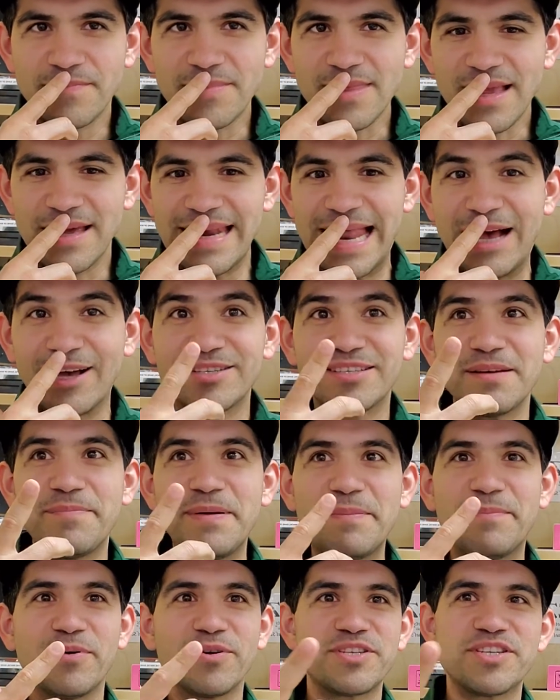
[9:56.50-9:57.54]
Now, some
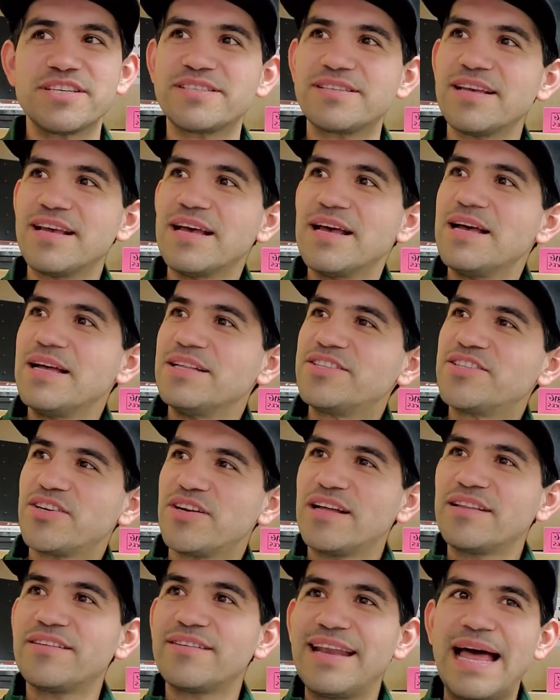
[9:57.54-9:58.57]
people just turn
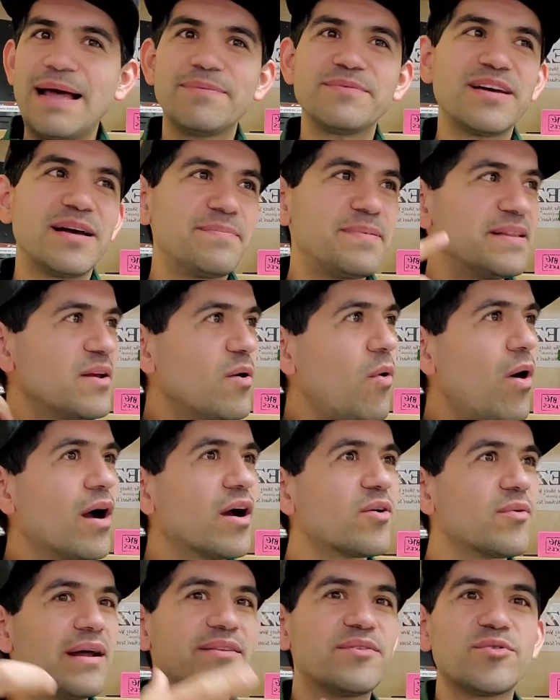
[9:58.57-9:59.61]
on their laptop and they walk
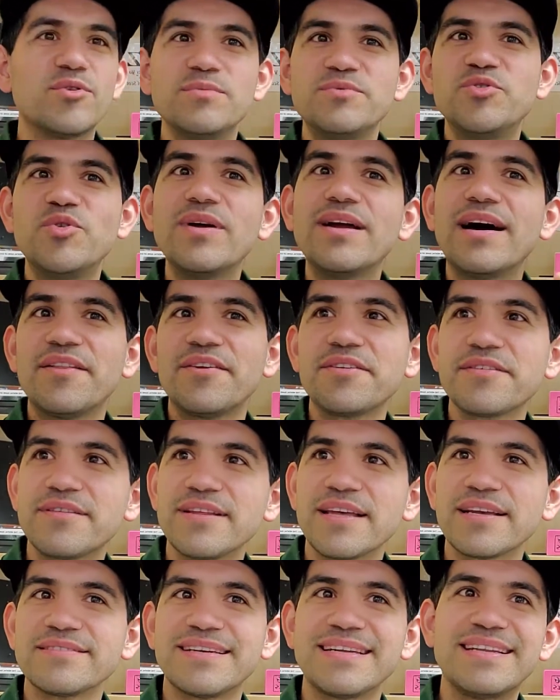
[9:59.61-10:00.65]
around the room doing other
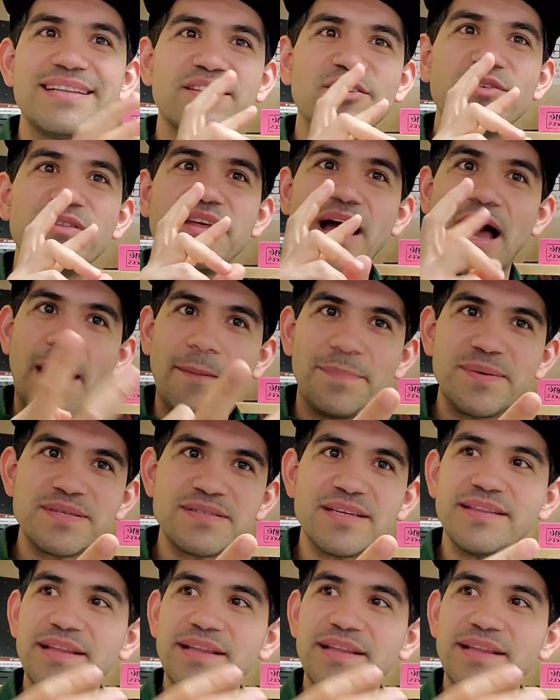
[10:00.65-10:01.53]
things and do the opposite.